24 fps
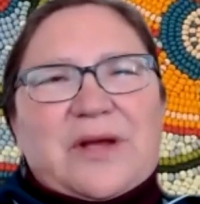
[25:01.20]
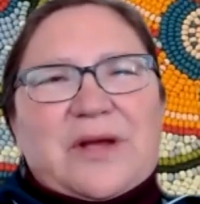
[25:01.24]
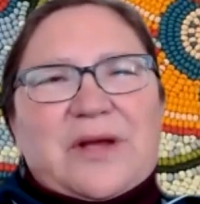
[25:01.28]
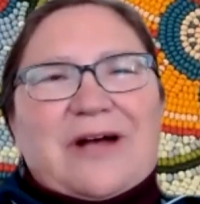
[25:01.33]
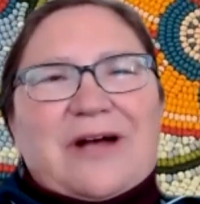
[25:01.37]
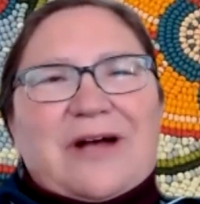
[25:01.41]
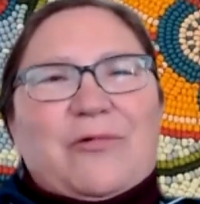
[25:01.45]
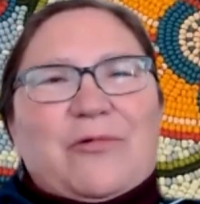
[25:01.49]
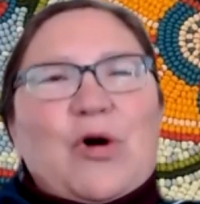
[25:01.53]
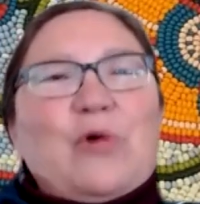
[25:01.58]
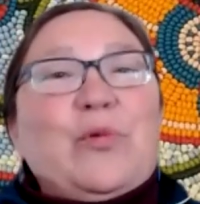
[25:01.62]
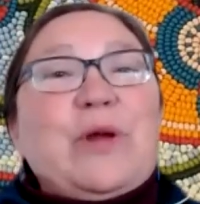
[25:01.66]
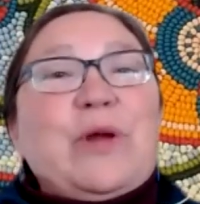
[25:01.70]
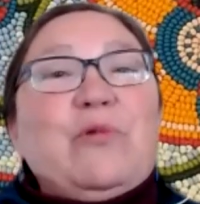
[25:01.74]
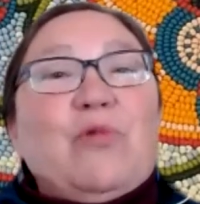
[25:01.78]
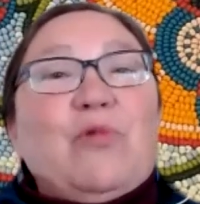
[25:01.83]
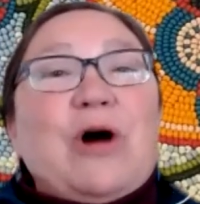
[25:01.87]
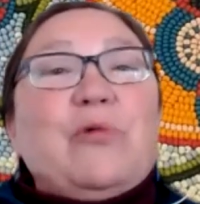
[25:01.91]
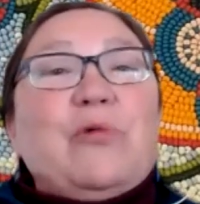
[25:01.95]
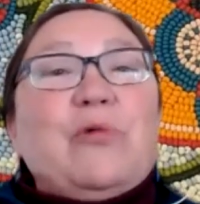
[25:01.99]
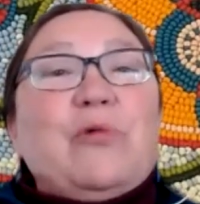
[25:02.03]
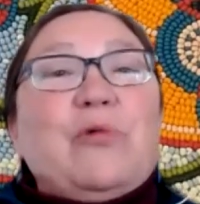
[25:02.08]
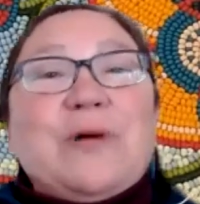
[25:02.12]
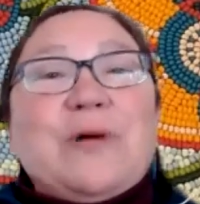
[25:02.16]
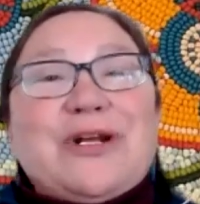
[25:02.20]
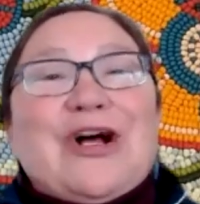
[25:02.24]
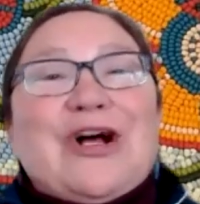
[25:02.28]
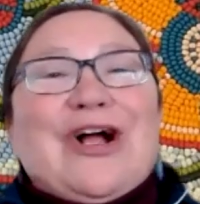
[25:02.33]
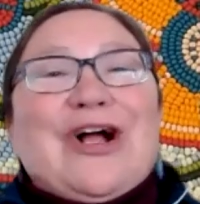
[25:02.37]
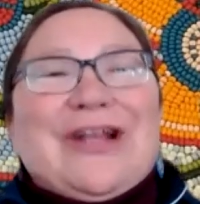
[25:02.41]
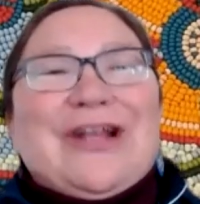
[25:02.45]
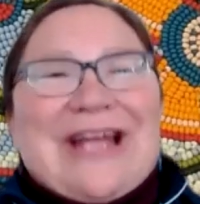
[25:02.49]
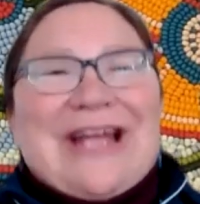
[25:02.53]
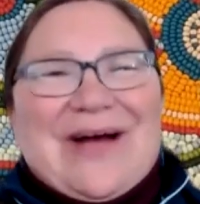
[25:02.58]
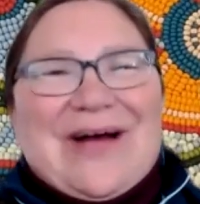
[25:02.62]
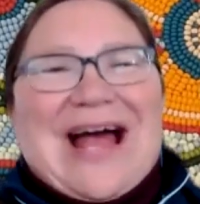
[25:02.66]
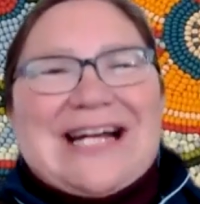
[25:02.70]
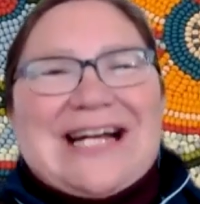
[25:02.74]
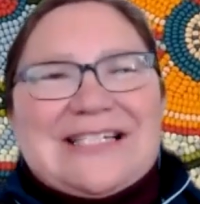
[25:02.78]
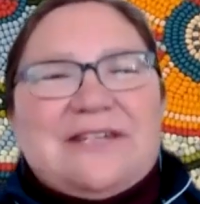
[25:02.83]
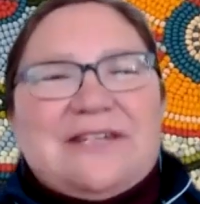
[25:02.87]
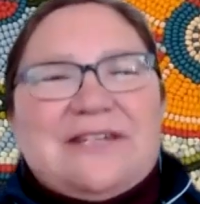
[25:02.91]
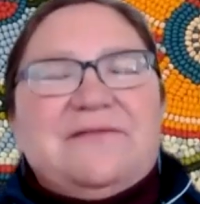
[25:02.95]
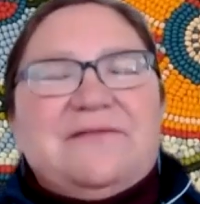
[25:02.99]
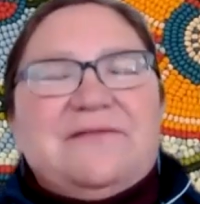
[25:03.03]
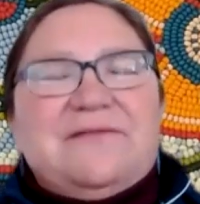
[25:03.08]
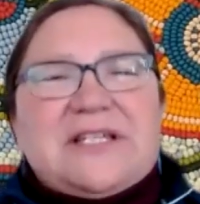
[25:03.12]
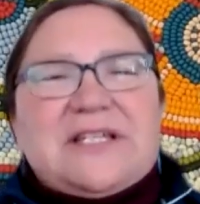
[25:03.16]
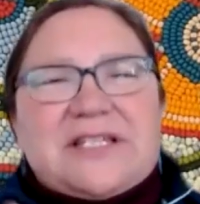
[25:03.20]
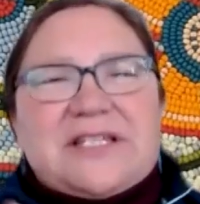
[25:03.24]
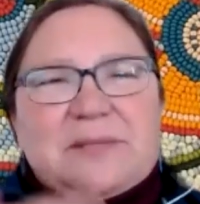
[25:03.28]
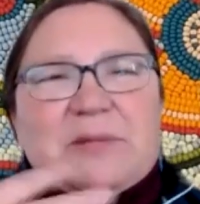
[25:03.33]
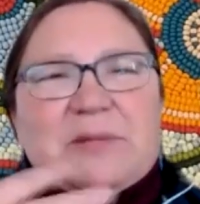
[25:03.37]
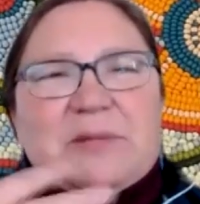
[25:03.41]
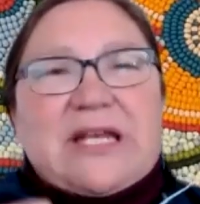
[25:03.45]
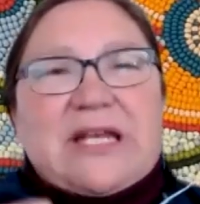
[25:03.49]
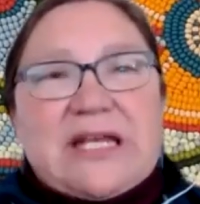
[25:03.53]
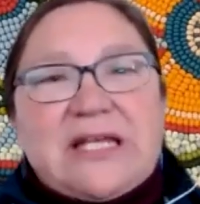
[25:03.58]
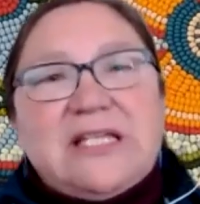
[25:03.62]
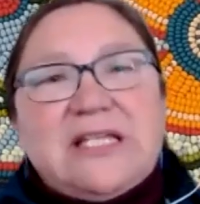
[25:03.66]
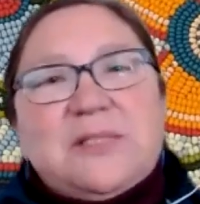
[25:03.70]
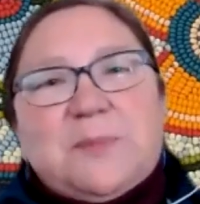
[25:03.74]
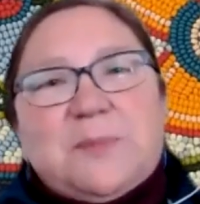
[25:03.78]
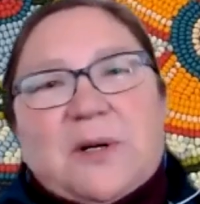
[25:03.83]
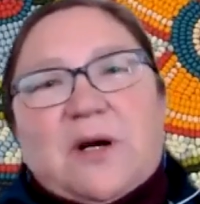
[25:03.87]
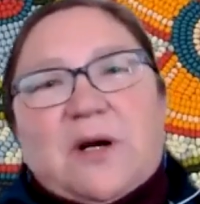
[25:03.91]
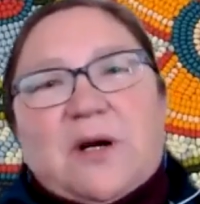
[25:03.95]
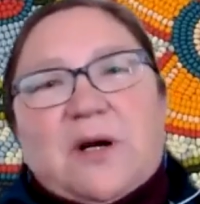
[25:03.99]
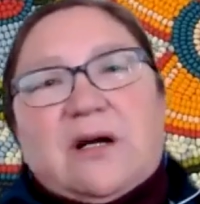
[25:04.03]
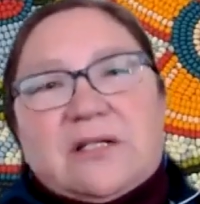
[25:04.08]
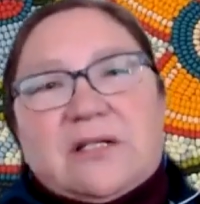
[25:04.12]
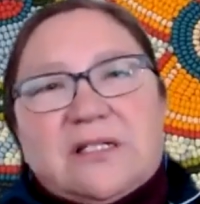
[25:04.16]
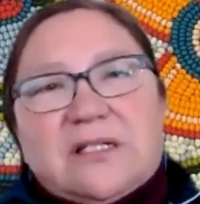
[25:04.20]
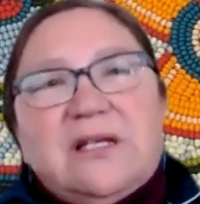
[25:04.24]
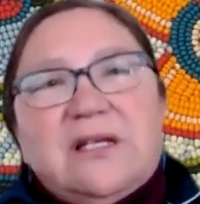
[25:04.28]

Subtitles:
what we would call now activism on his part.